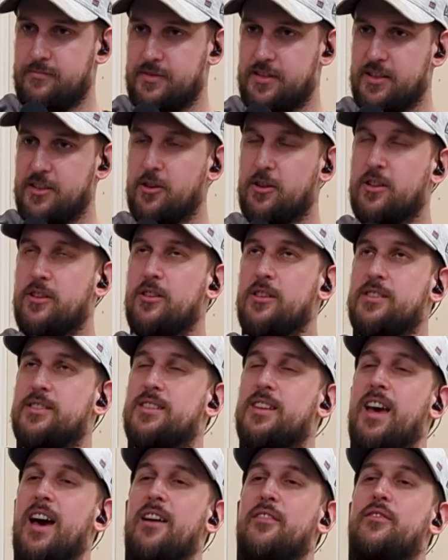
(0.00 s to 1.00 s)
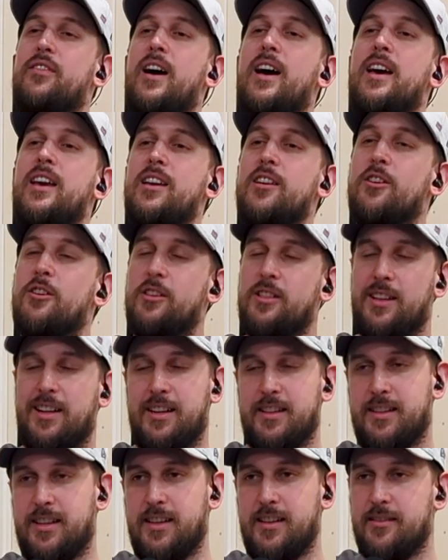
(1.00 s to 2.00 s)
It's not good. It's cafe con
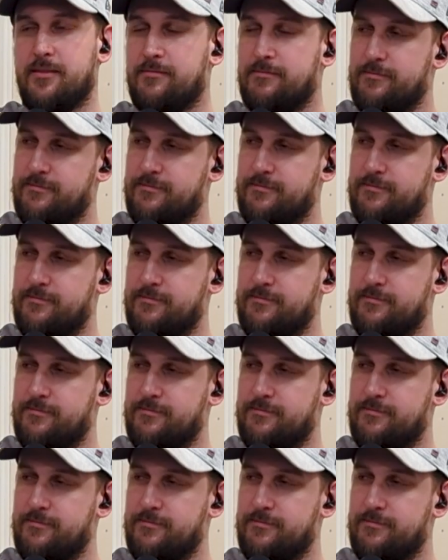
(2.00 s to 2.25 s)
latte.